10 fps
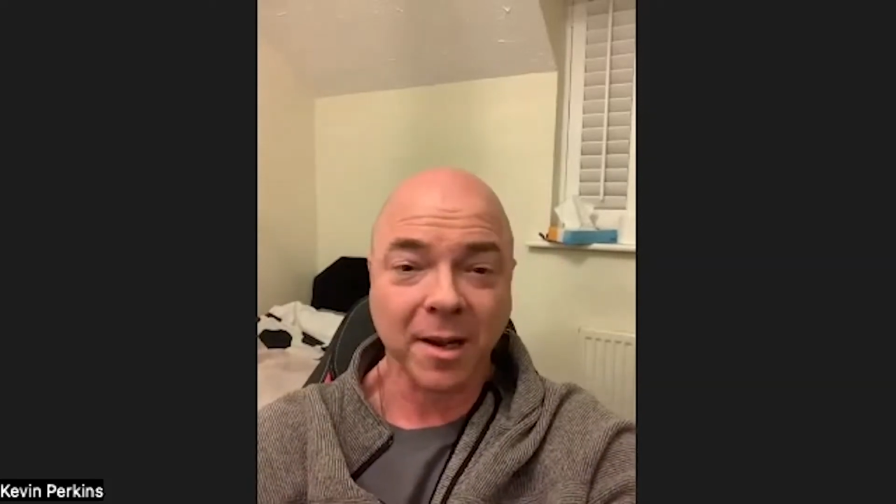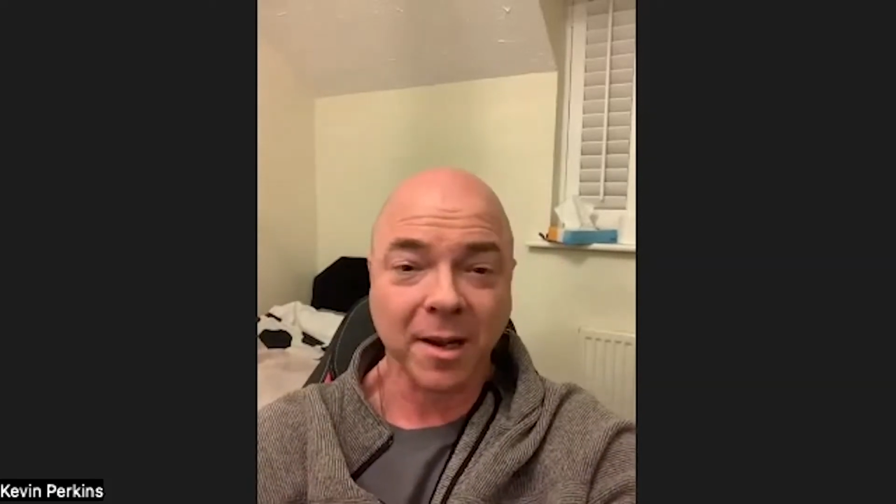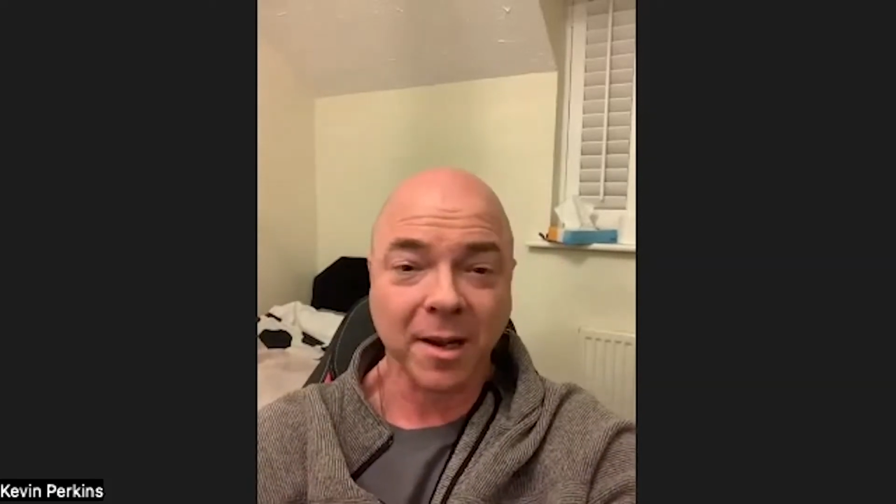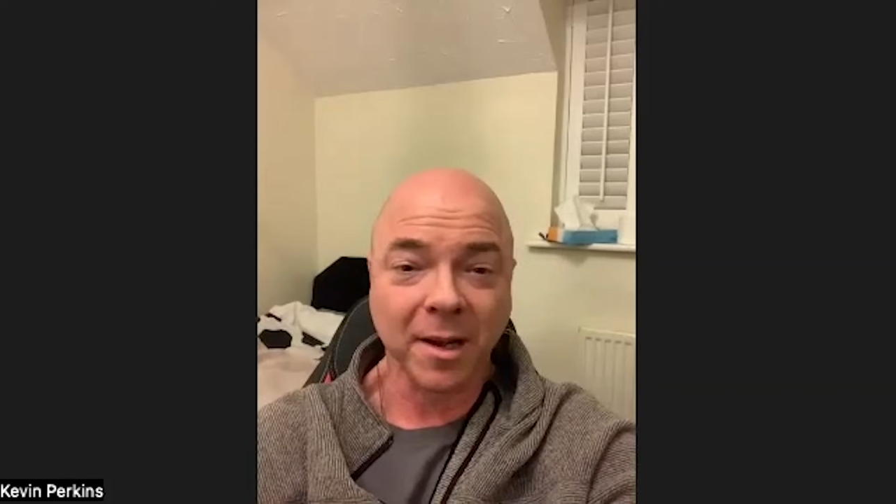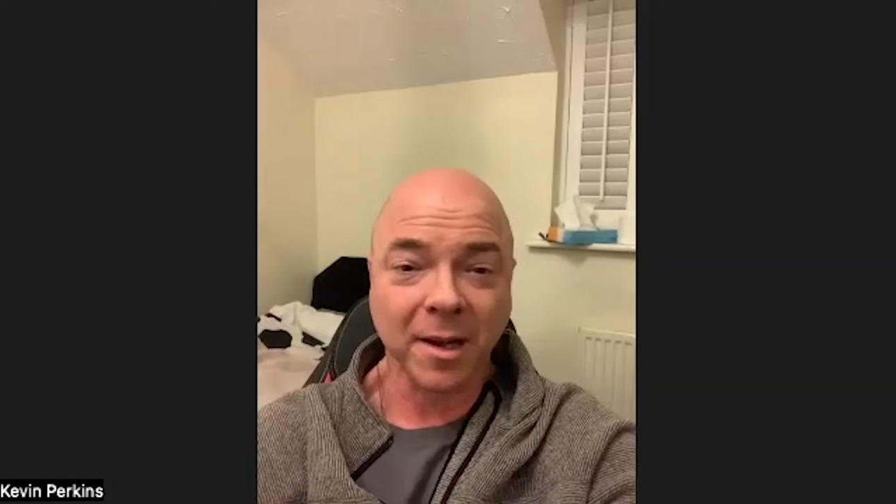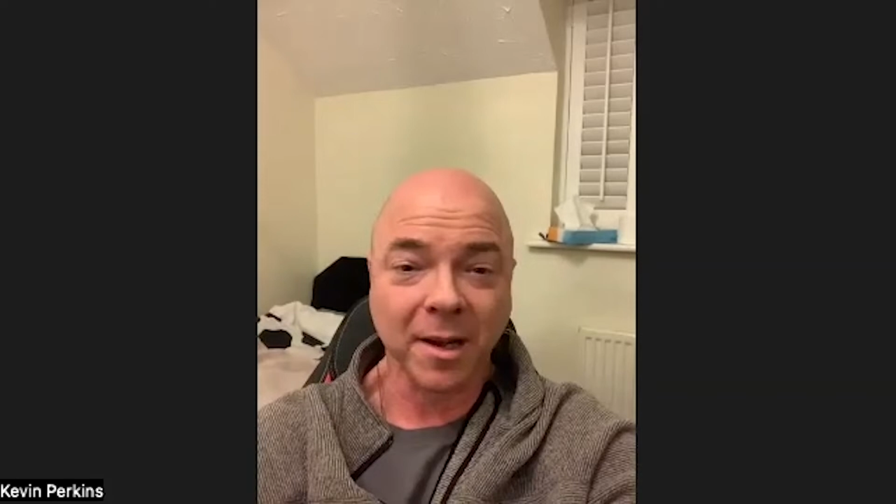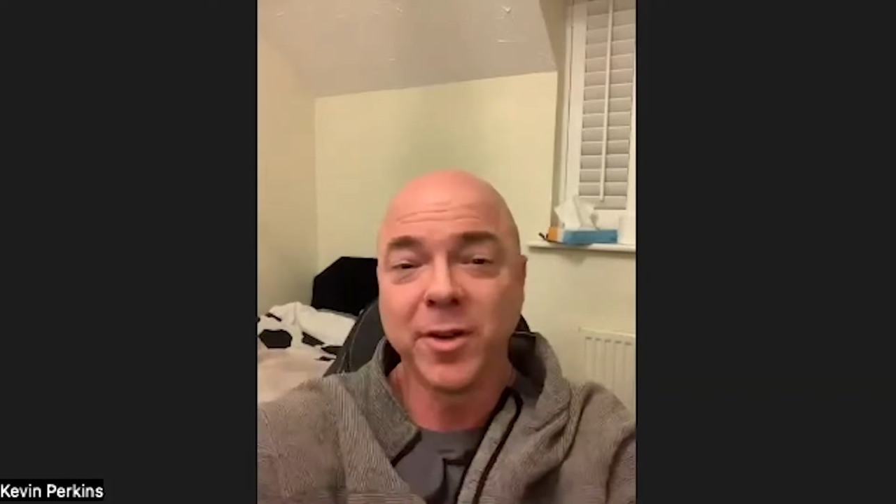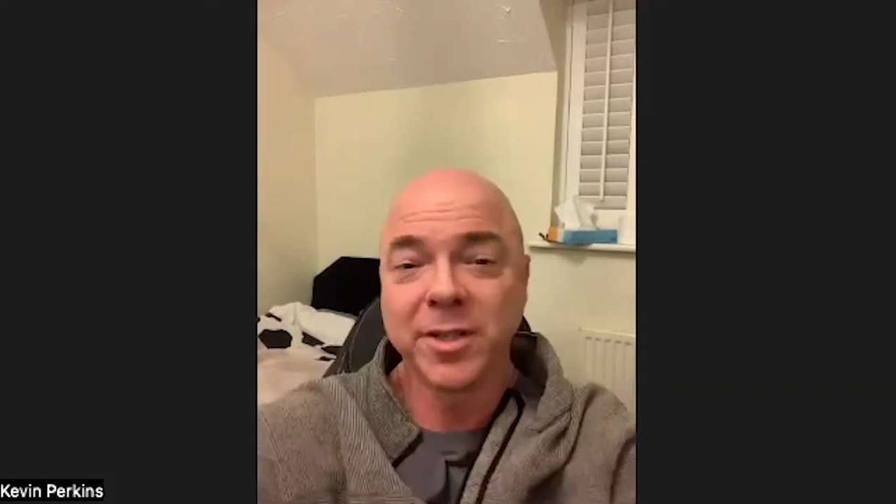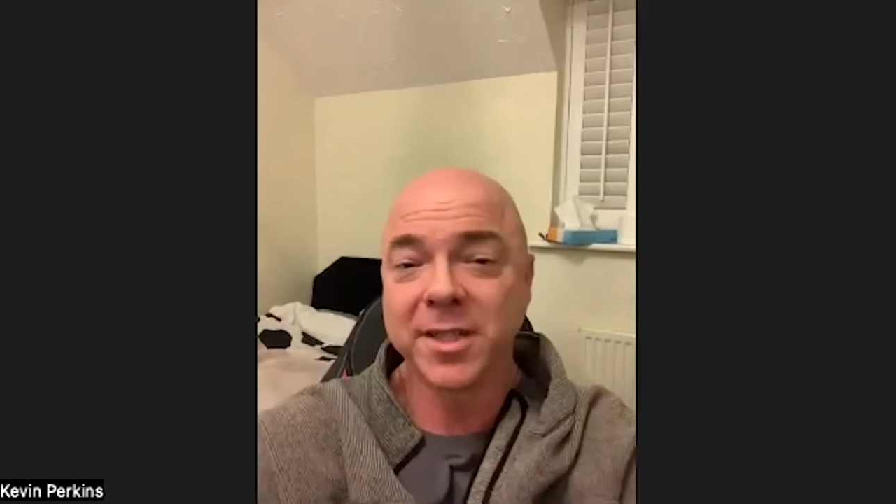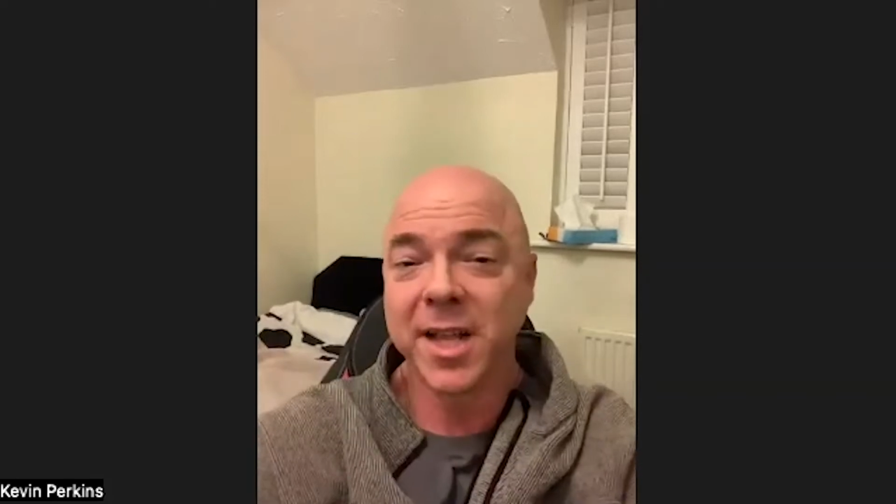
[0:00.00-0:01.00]
I think
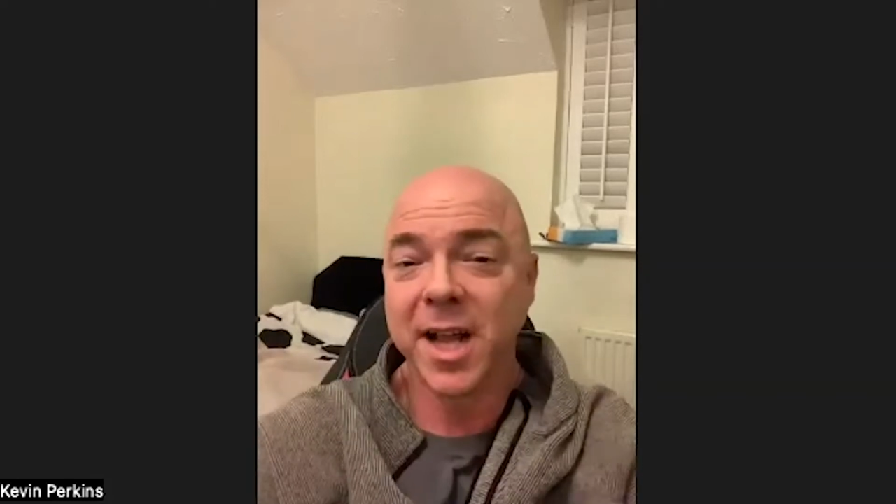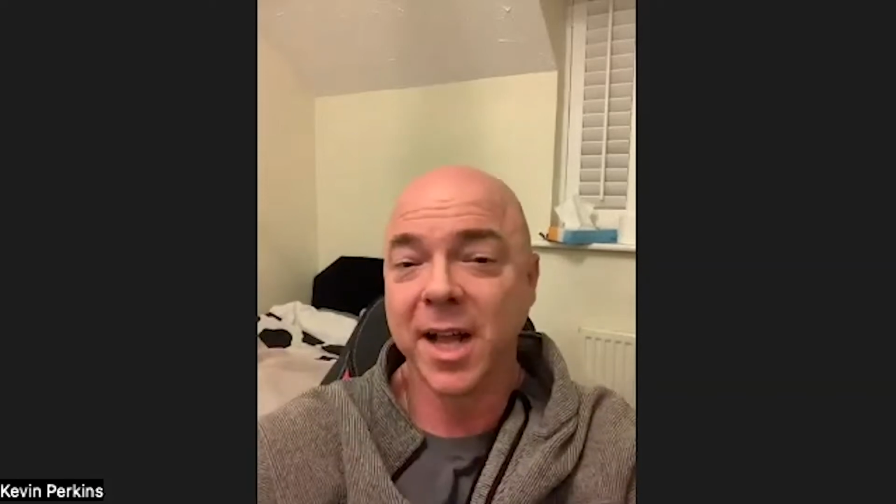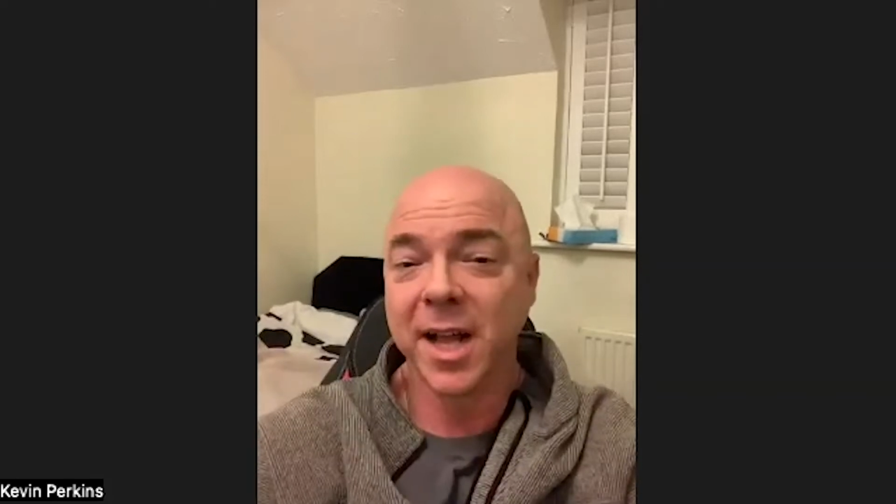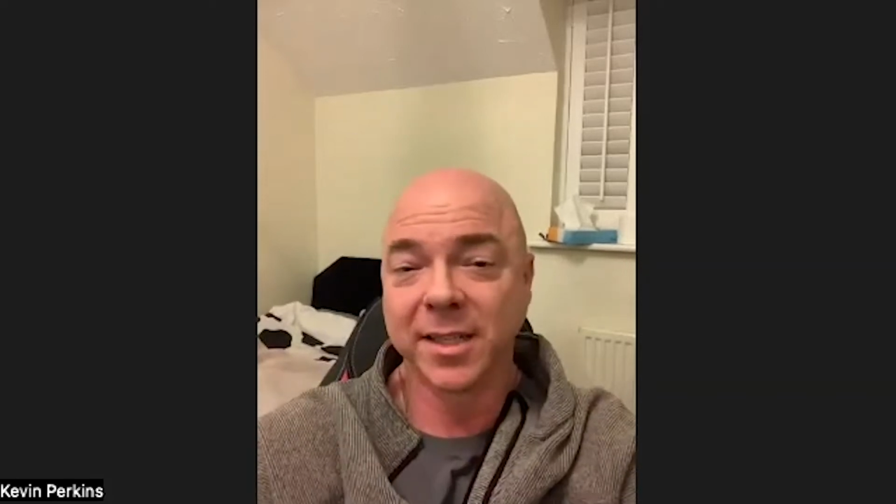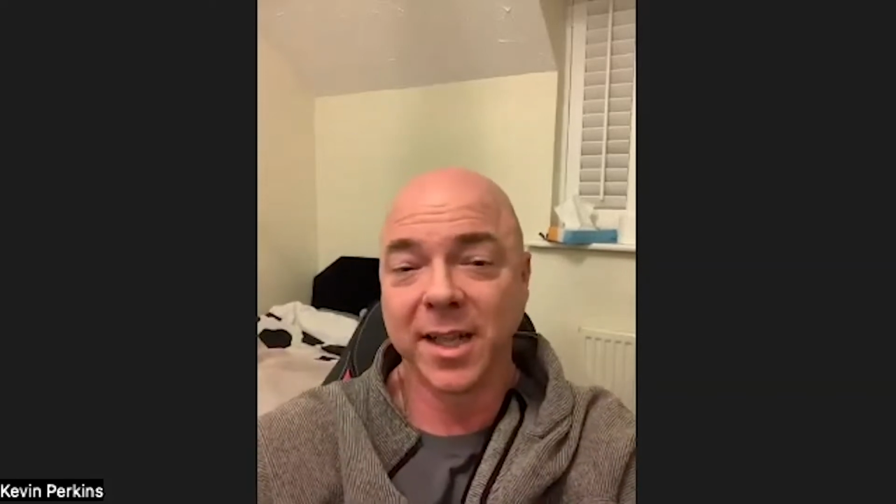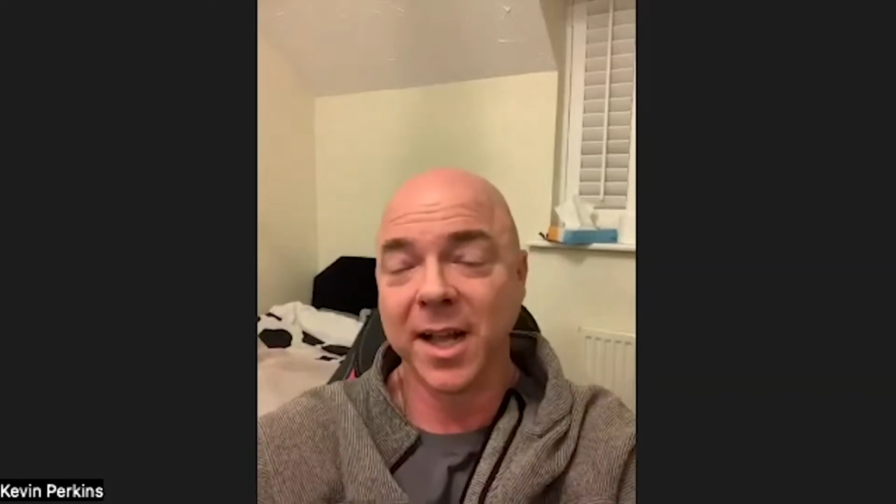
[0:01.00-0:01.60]
the first night